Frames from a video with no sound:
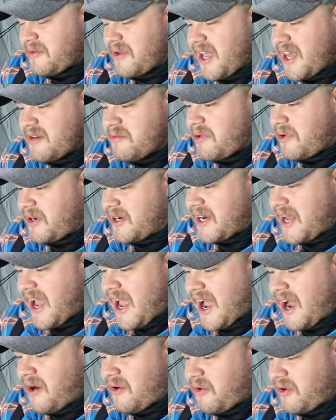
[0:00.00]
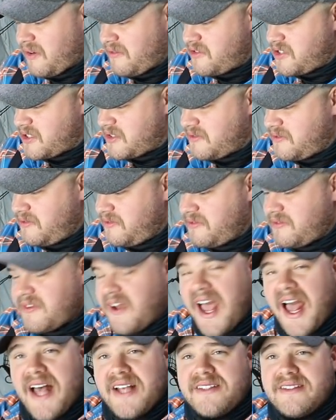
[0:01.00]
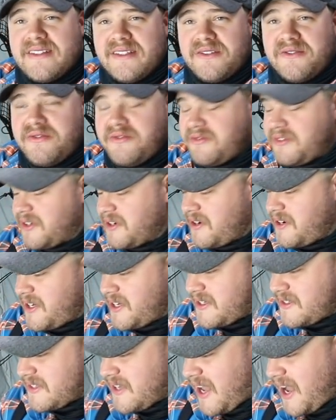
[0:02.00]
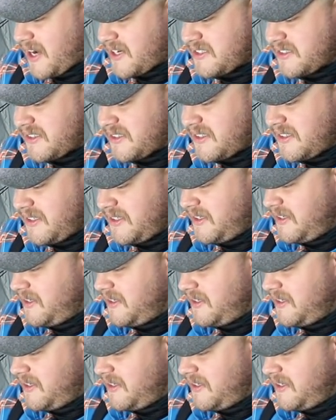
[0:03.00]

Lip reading: we had about an hour of just fast and furious action.